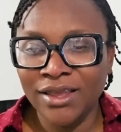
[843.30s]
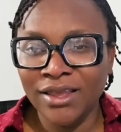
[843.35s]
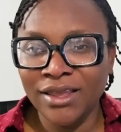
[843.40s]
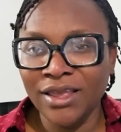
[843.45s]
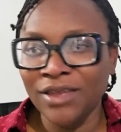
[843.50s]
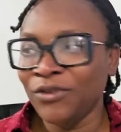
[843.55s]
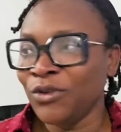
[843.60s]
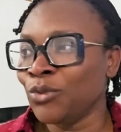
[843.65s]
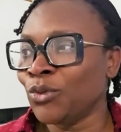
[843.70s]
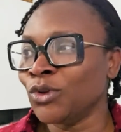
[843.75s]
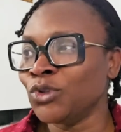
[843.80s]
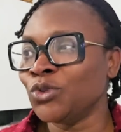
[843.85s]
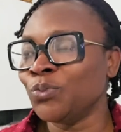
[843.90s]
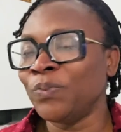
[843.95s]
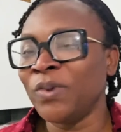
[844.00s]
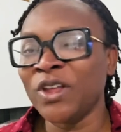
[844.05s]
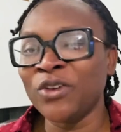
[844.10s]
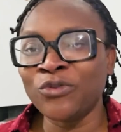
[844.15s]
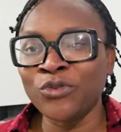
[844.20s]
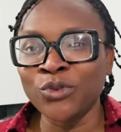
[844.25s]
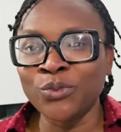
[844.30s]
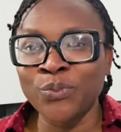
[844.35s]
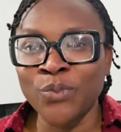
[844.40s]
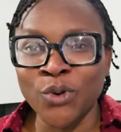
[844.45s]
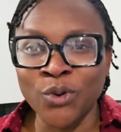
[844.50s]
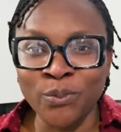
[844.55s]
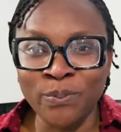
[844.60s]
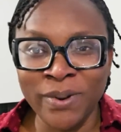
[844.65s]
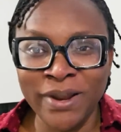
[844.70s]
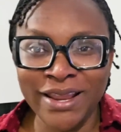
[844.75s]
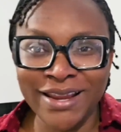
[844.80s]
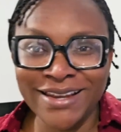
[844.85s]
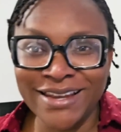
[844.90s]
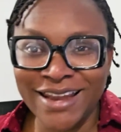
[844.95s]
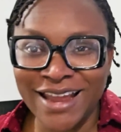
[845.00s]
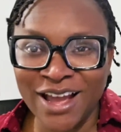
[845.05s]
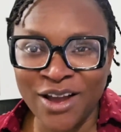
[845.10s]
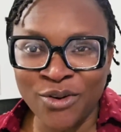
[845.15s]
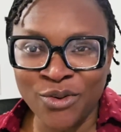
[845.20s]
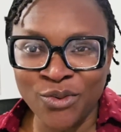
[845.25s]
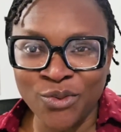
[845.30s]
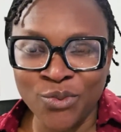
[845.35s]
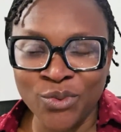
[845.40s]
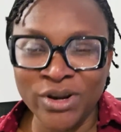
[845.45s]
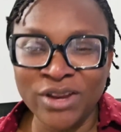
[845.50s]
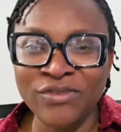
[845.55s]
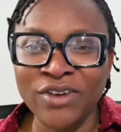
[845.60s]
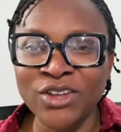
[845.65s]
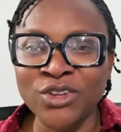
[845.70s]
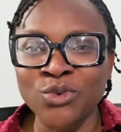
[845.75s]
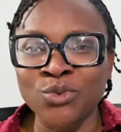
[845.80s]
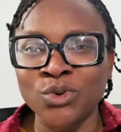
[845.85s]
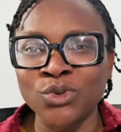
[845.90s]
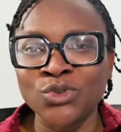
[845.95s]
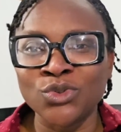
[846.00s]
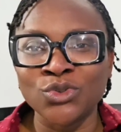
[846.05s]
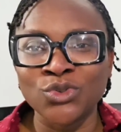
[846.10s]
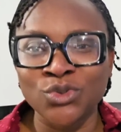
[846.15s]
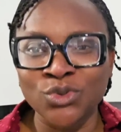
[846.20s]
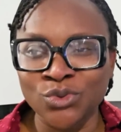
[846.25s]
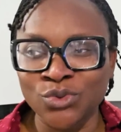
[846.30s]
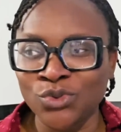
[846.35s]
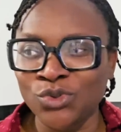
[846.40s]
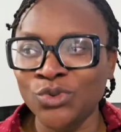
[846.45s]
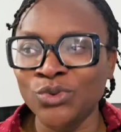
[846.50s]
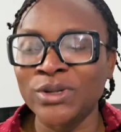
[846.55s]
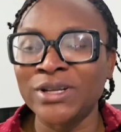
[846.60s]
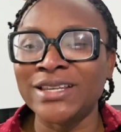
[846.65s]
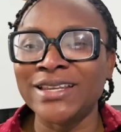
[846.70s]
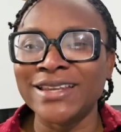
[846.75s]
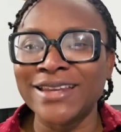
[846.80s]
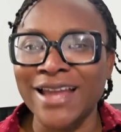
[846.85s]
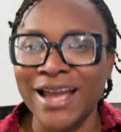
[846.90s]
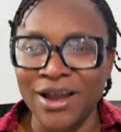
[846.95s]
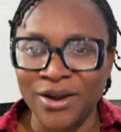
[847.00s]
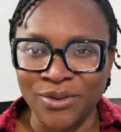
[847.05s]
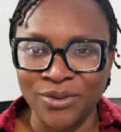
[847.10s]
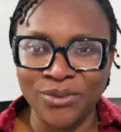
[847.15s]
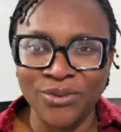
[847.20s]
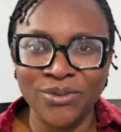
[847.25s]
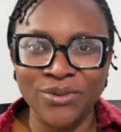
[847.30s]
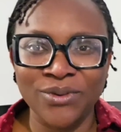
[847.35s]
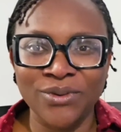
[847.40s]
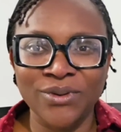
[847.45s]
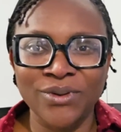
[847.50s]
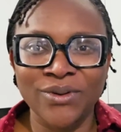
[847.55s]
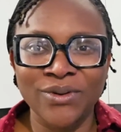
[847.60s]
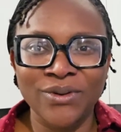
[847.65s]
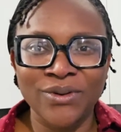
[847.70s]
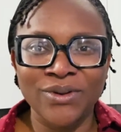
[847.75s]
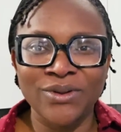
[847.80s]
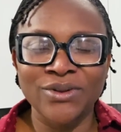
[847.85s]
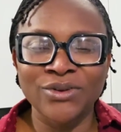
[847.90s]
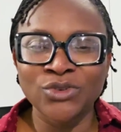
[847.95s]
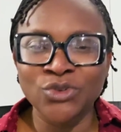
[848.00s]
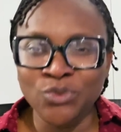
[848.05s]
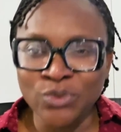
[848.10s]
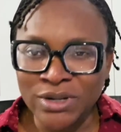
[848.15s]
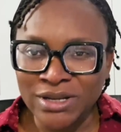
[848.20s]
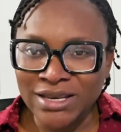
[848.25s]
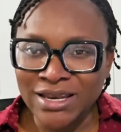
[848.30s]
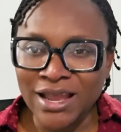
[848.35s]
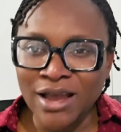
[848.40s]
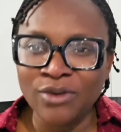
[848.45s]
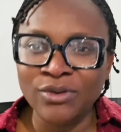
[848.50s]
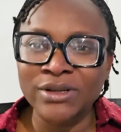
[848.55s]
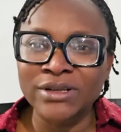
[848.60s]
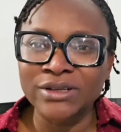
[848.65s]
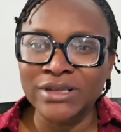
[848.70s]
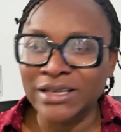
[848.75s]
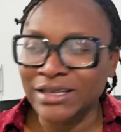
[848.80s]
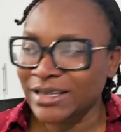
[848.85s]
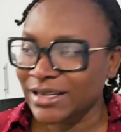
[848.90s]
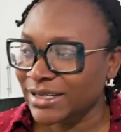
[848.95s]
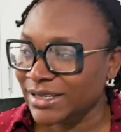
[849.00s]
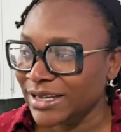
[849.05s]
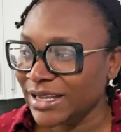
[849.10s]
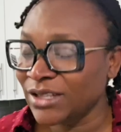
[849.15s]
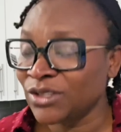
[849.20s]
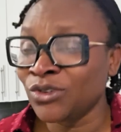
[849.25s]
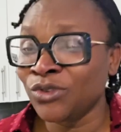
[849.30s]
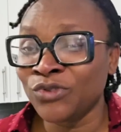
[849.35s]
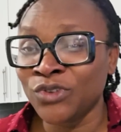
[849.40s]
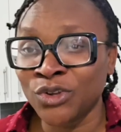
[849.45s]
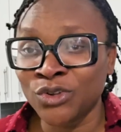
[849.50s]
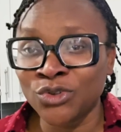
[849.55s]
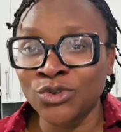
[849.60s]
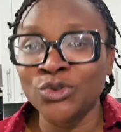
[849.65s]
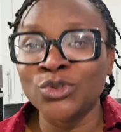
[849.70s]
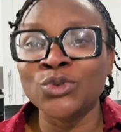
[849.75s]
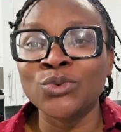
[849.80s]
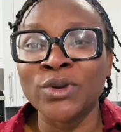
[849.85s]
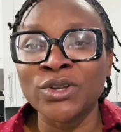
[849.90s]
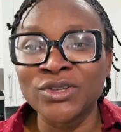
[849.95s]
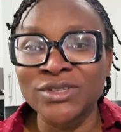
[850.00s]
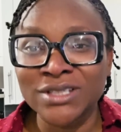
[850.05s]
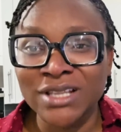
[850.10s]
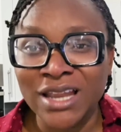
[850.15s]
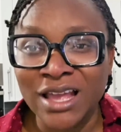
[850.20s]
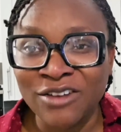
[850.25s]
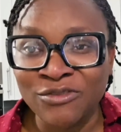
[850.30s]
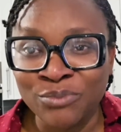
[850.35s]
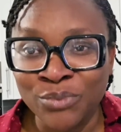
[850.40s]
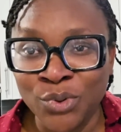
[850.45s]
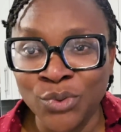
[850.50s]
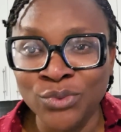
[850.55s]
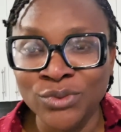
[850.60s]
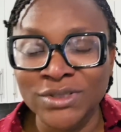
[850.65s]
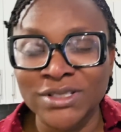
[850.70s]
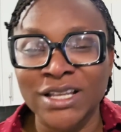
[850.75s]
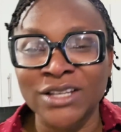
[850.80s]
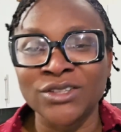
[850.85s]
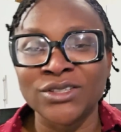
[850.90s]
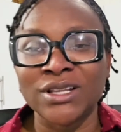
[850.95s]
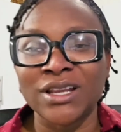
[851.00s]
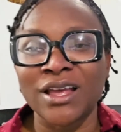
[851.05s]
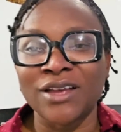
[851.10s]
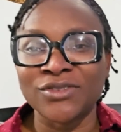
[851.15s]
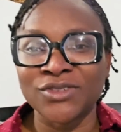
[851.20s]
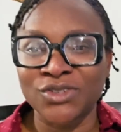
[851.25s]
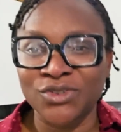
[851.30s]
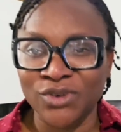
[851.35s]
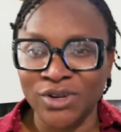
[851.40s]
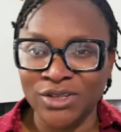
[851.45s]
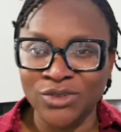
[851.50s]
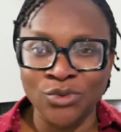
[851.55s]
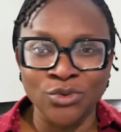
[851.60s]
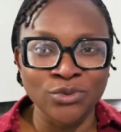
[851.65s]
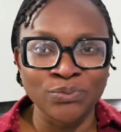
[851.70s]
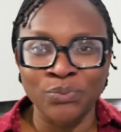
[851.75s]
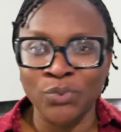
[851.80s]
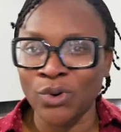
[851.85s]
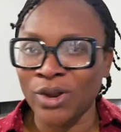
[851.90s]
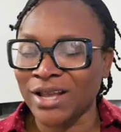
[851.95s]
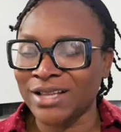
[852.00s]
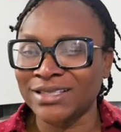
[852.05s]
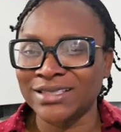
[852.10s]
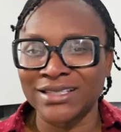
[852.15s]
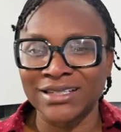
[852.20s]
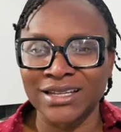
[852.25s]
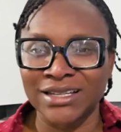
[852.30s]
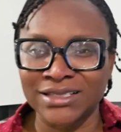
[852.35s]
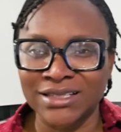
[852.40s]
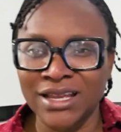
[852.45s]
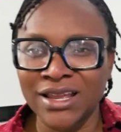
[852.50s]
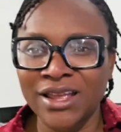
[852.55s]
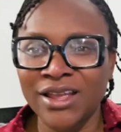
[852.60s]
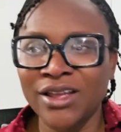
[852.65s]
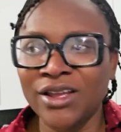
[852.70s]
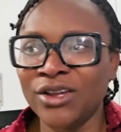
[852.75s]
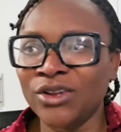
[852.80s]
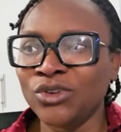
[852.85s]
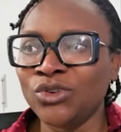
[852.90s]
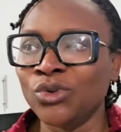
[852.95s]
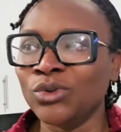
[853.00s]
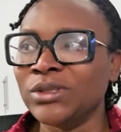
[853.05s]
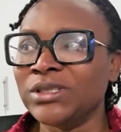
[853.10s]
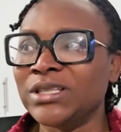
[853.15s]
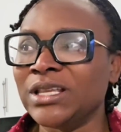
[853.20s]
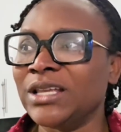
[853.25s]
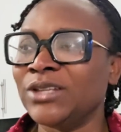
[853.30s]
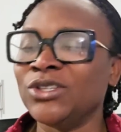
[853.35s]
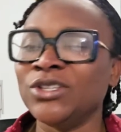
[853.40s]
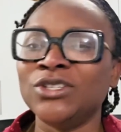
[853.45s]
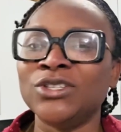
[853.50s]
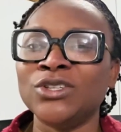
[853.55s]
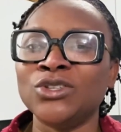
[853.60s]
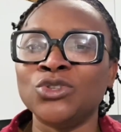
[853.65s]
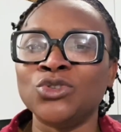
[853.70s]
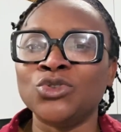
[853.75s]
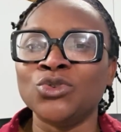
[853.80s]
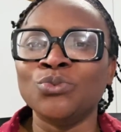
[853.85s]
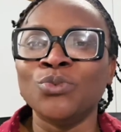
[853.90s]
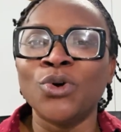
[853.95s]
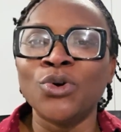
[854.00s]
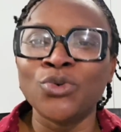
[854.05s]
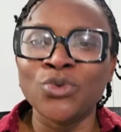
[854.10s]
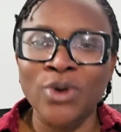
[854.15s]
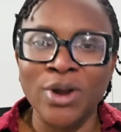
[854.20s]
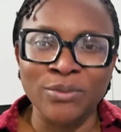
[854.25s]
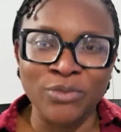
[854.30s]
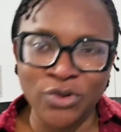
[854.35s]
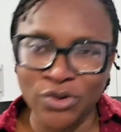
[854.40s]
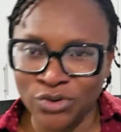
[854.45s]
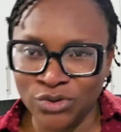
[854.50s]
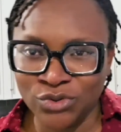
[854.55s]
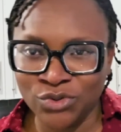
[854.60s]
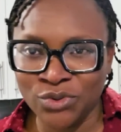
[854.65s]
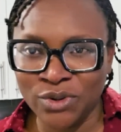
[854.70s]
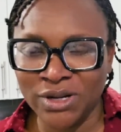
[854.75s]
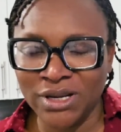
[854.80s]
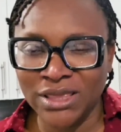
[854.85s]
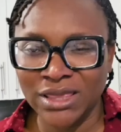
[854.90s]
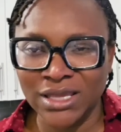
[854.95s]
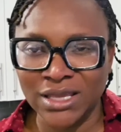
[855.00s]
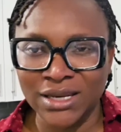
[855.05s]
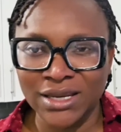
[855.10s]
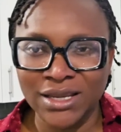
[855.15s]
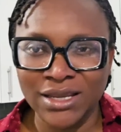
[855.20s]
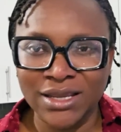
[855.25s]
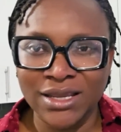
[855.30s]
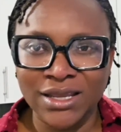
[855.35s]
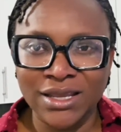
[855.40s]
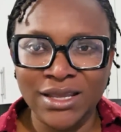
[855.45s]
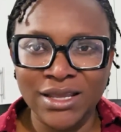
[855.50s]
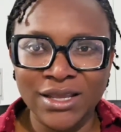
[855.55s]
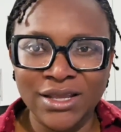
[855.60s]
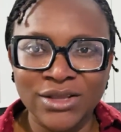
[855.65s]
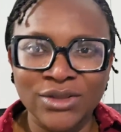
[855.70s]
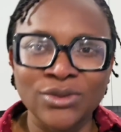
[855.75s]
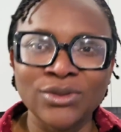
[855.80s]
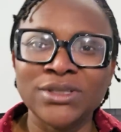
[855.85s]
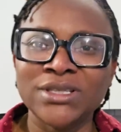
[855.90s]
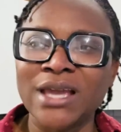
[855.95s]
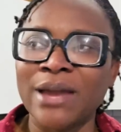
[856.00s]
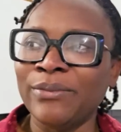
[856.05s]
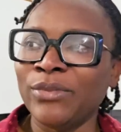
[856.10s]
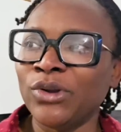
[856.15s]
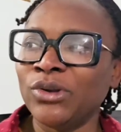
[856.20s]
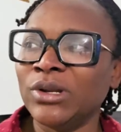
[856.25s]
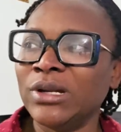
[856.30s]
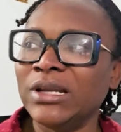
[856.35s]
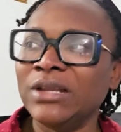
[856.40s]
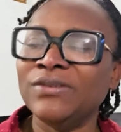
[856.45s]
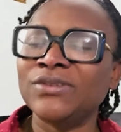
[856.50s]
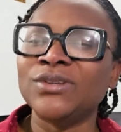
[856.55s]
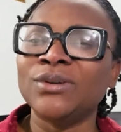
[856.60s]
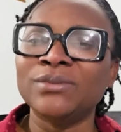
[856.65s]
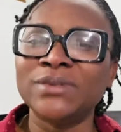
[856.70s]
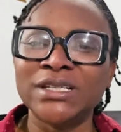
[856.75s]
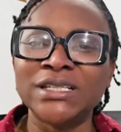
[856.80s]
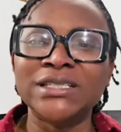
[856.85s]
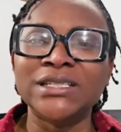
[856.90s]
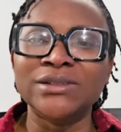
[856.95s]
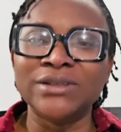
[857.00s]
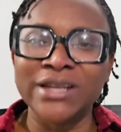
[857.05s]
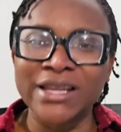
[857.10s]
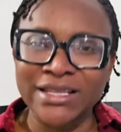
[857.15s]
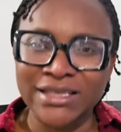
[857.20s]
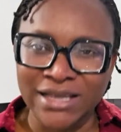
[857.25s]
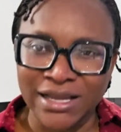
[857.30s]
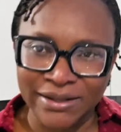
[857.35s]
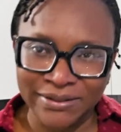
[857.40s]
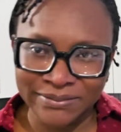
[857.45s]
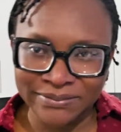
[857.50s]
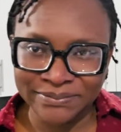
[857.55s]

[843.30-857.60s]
If you want to play football, play it now. Whatever you want to do it now. Do it now in the days of your youth, when you still have bones and you still have strength. Don't procrastinate. Don't say it's tomorrow I'm going to do anything. Don't say I'm going to leave something till later.